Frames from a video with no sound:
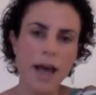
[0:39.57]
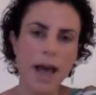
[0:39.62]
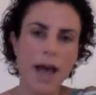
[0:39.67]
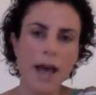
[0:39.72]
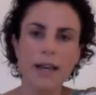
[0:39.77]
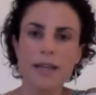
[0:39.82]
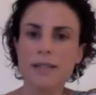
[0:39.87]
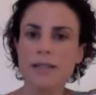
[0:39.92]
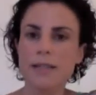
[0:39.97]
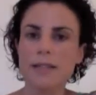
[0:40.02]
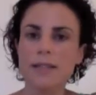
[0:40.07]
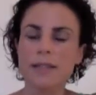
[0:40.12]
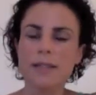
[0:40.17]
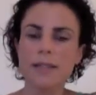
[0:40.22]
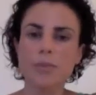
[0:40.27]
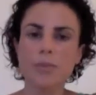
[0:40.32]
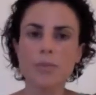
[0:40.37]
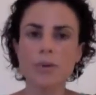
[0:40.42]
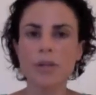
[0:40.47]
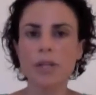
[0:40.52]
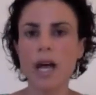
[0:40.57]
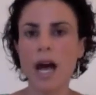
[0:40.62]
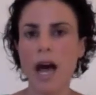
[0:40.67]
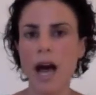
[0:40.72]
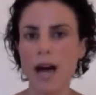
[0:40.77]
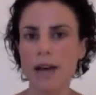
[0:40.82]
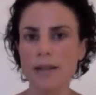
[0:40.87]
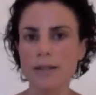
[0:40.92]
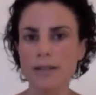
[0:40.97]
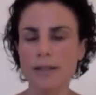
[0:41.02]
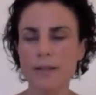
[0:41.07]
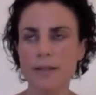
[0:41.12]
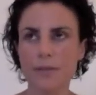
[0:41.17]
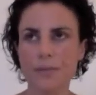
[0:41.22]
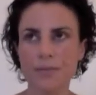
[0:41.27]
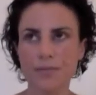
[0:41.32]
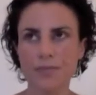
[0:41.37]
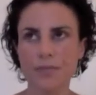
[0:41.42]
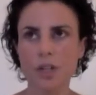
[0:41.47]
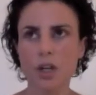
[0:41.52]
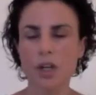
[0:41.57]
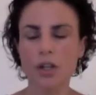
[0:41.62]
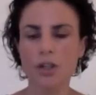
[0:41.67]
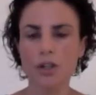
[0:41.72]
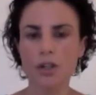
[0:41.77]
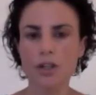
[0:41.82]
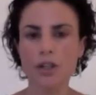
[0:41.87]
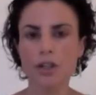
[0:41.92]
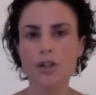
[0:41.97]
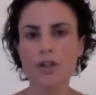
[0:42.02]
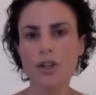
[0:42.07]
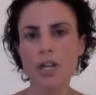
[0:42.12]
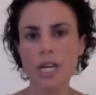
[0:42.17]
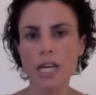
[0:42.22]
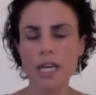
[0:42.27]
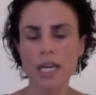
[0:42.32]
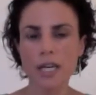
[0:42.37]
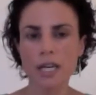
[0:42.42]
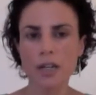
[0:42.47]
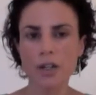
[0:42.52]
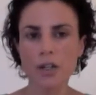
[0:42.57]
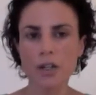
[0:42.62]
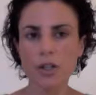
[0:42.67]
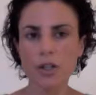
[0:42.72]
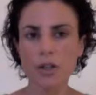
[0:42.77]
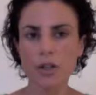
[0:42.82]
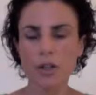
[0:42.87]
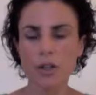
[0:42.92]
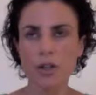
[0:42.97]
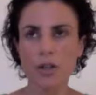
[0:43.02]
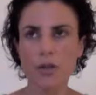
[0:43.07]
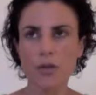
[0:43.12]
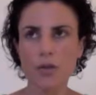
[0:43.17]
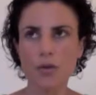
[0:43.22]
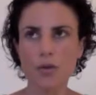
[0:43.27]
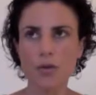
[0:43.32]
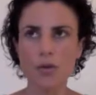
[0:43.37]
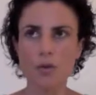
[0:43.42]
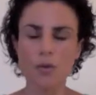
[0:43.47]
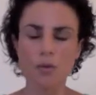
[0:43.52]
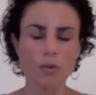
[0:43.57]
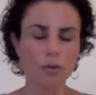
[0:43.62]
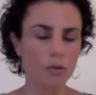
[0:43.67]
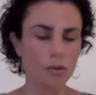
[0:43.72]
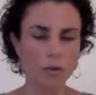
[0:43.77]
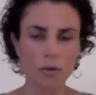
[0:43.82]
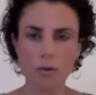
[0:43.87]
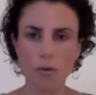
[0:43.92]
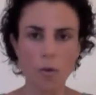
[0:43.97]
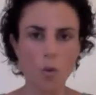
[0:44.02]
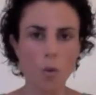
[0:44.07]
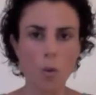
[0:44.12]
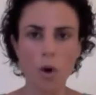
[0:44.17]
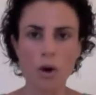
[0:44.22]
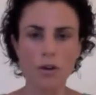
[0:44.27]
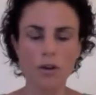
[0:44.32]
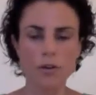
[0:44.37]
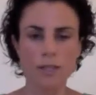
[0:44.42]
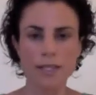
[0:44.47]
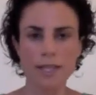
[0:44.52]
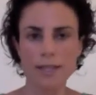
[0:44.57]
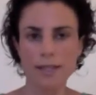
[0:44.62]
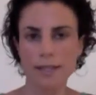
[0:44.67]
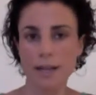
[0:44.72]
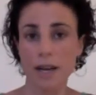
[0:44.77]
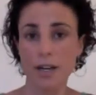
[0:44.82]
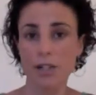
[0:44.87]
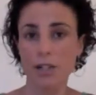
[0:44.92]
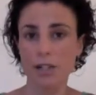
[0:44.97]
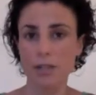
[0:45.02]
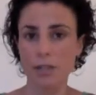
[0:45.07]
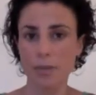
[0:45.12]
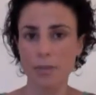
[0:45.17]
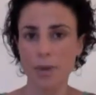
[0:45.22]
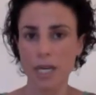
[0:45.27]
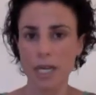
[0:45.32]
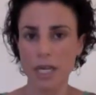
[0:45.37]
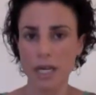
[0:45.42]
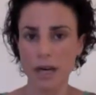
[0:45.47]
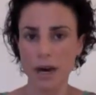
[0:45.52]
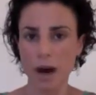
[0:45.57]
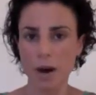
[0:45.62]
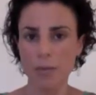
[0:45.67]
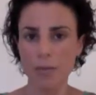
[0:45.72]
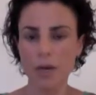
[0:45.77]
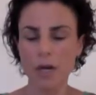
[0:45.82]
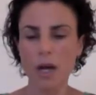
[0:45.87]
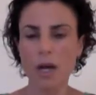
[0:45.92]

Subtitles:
And it's as simple as tuning in to what your sensations are picking up.